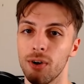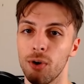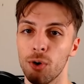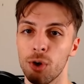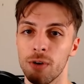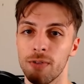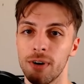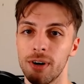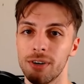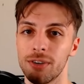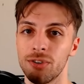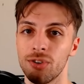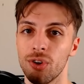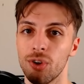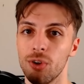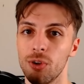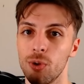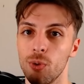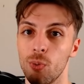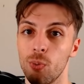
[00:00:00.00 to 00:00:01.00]
Hoyoverse,
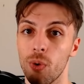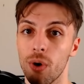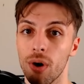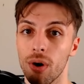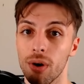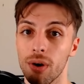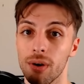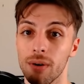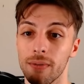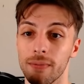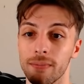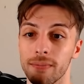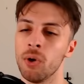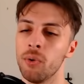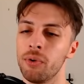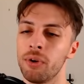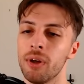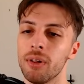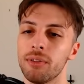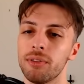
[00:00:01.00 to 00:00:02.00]
you won.
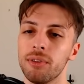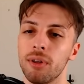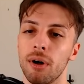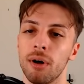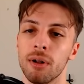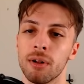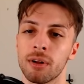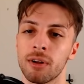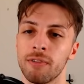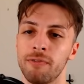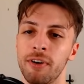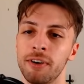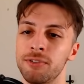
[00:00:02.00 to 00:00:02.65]
So real talk,